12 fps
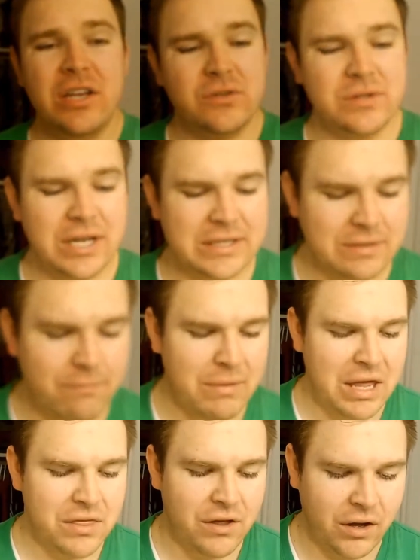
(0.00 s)
So it's got some
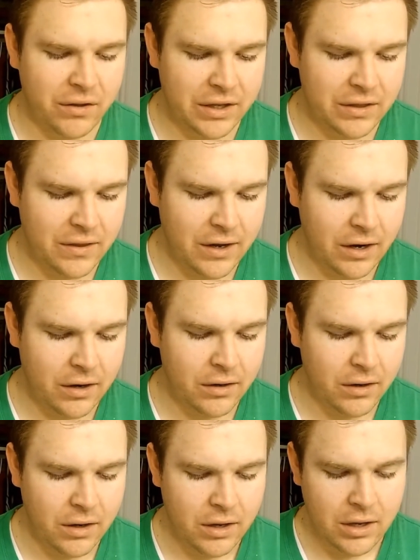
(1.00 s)
menthol in there,
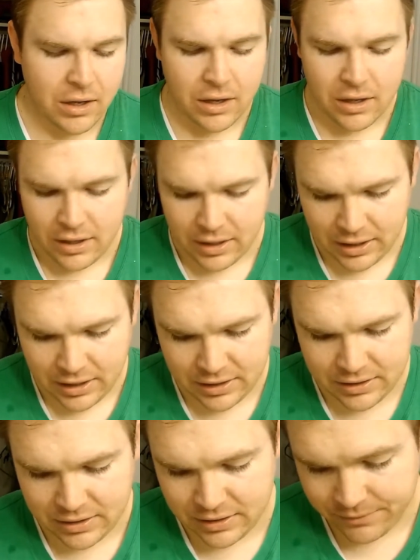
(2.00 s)

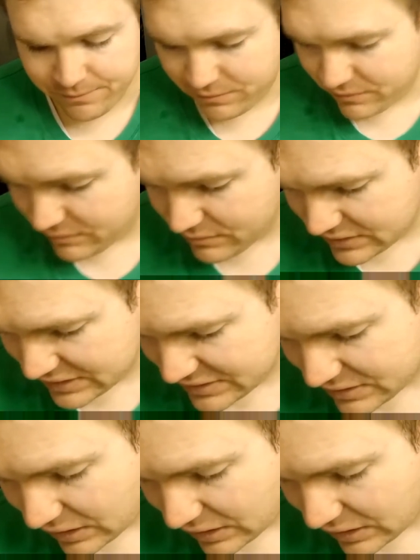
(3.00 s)
and it says it's a